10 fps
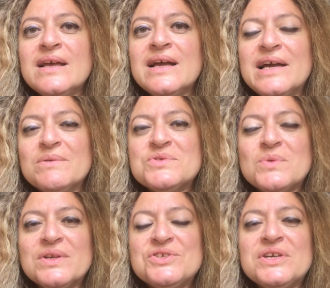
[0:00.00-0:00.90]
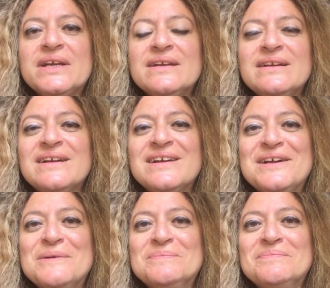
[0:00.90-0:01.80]
I was watching
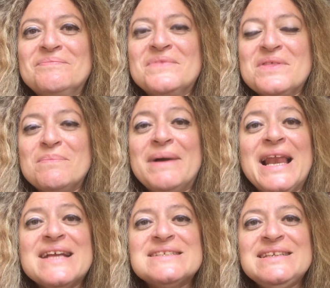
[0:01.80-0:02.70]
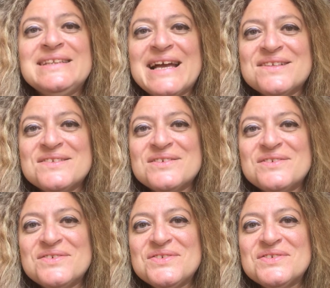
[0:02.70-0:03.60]
the baladi
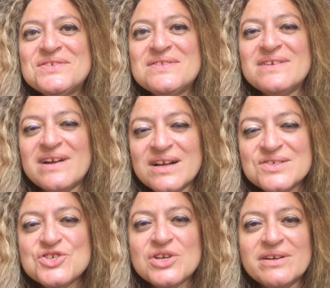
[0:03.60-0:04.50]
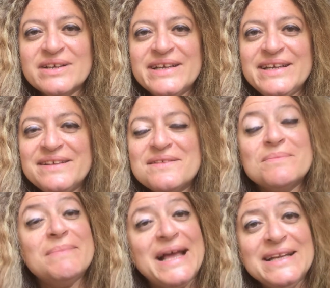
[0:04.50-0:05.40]
dancers, the raksharki, the
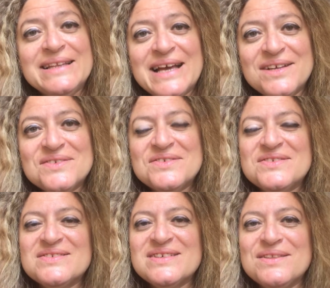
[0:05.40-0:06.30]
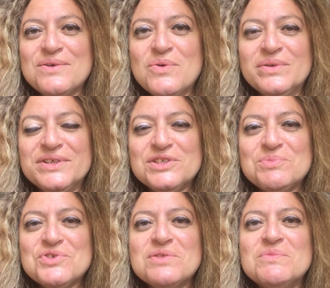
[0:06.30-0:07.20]
belly dance in the old
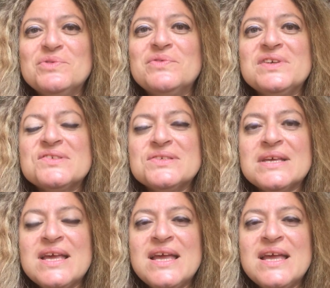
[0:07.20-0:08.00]
Egyptian movies,